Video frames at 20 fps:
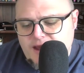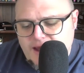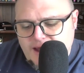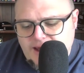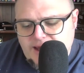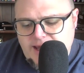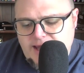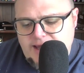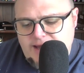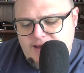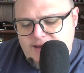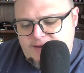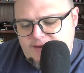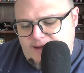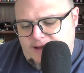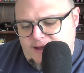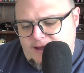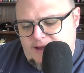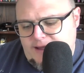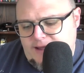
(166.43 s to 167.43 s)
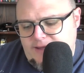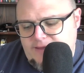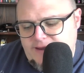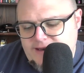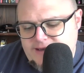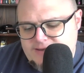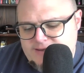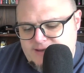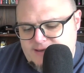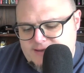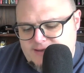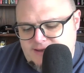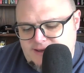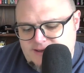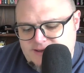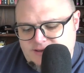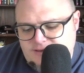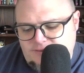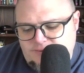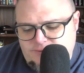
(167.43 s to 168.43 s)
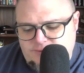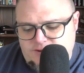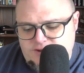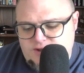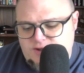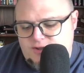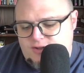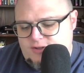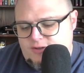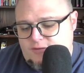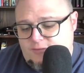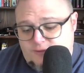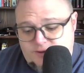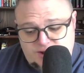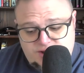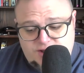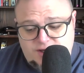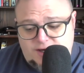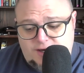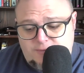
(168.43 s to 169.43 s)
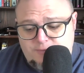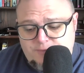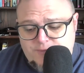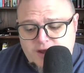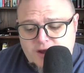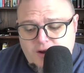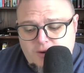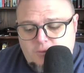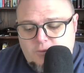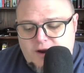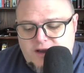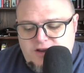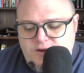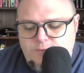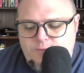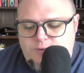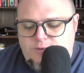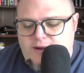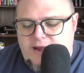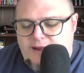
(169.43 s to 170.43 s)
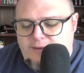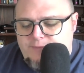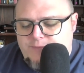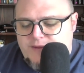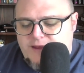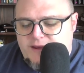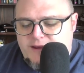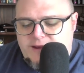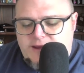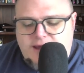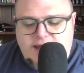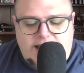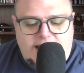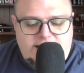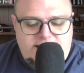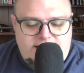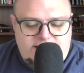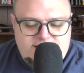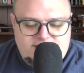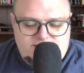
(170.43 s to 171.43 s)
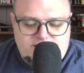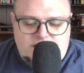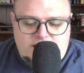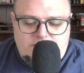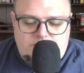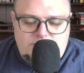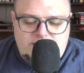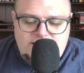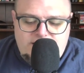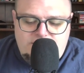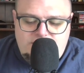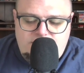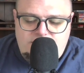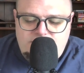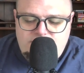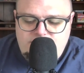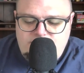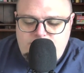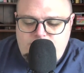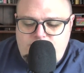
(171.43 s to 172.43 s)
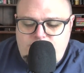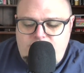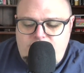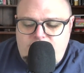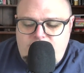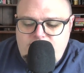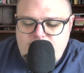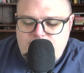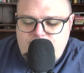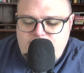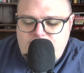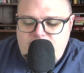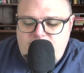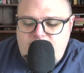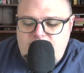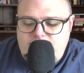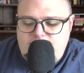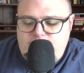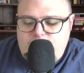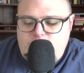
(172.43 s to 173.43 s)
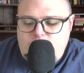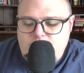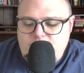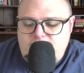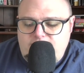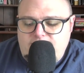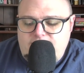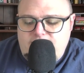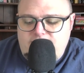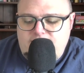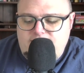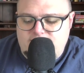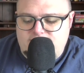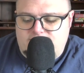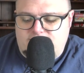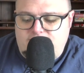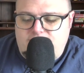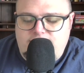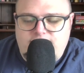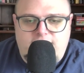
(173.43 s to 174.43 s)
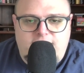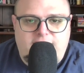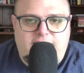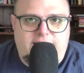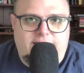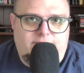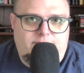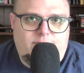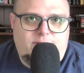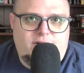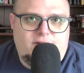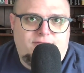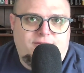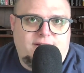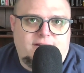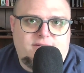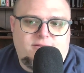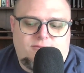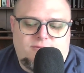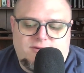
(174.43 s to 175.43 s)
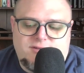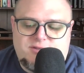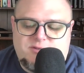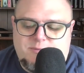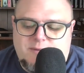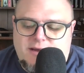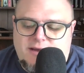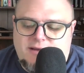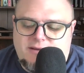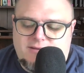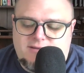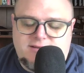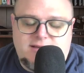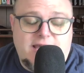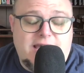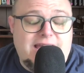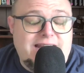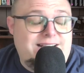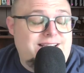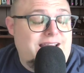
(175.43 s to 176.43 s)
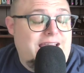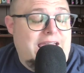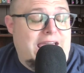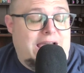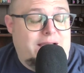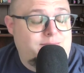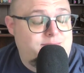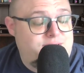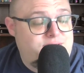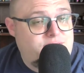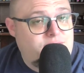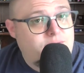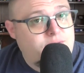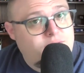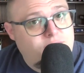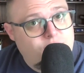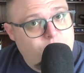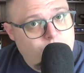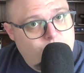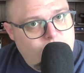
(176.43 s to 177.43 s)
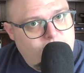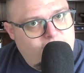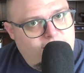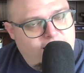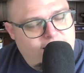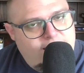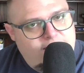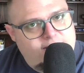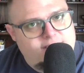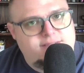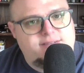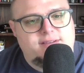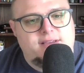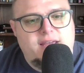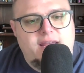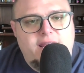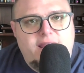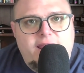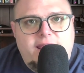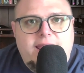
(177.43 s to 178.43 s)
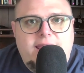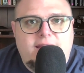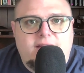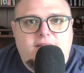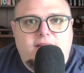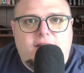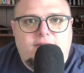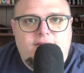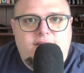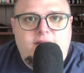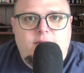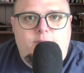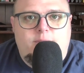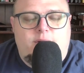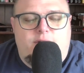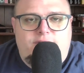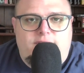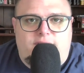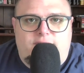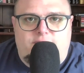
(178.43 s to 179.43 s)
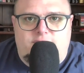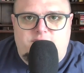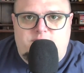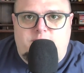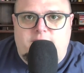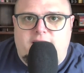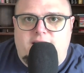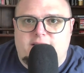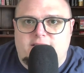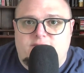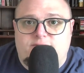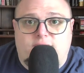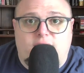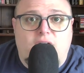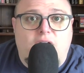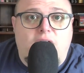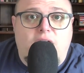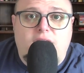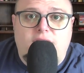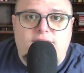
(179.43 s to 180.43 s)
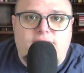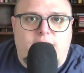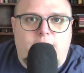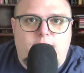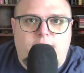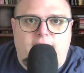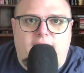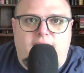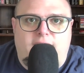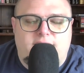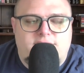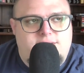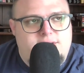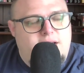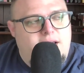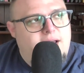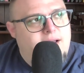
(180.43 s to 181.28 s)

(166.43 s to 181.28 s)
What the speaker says: And then he says this, for sure, when you pray, God has already heard your prayer and formulated his loving and perfect response. God absolutely has a loving and perfect response for all of our prayers,